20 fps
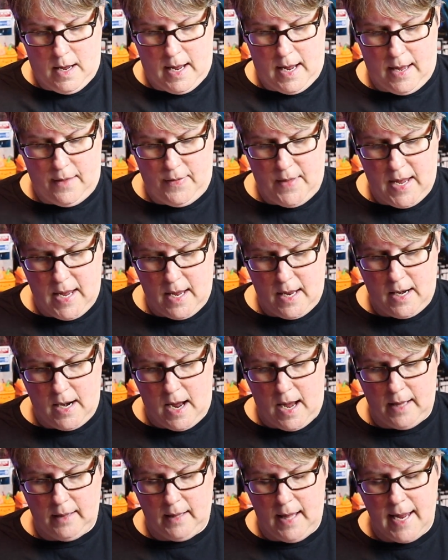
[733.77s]
And then
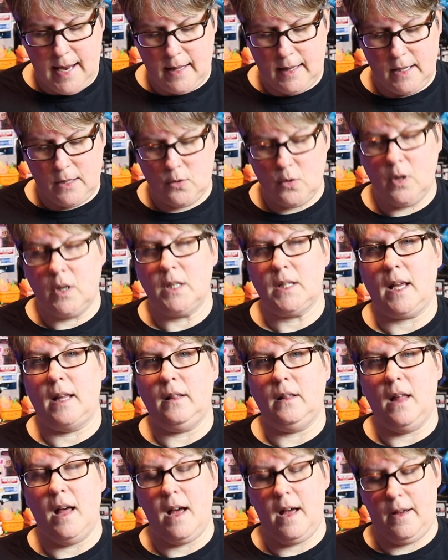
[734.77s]
I like this one because
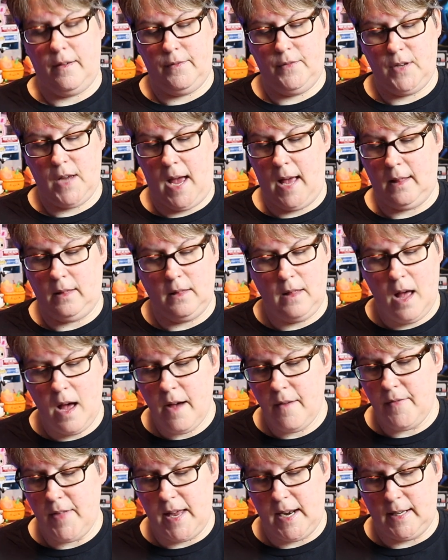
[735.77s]
I
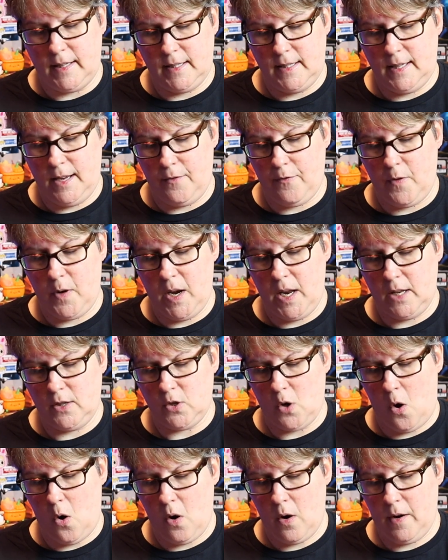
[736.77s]
love that it's different. It's
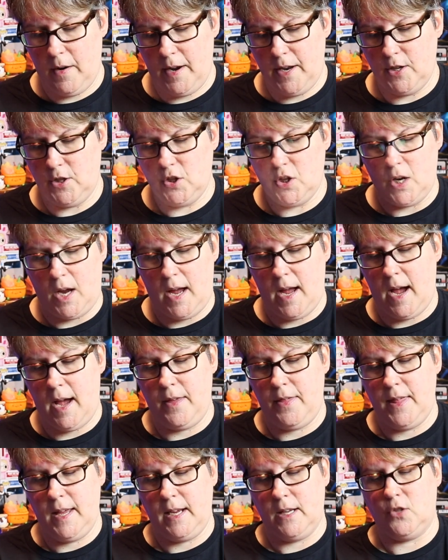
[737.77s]
orange. I
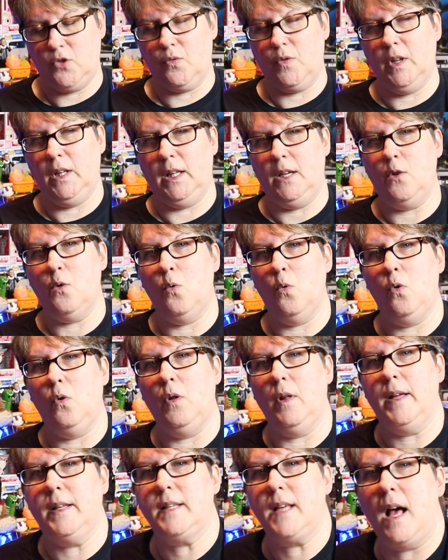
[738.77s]
think it's really
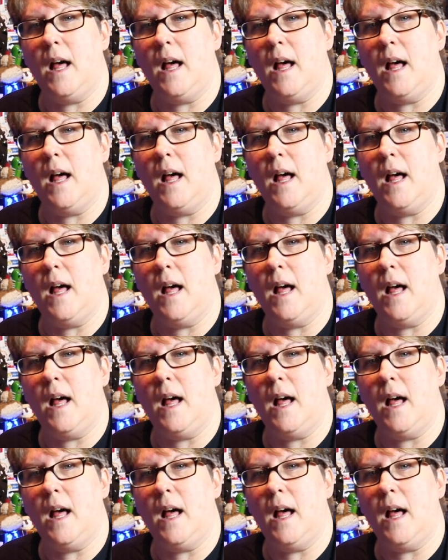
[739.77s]
cool. It's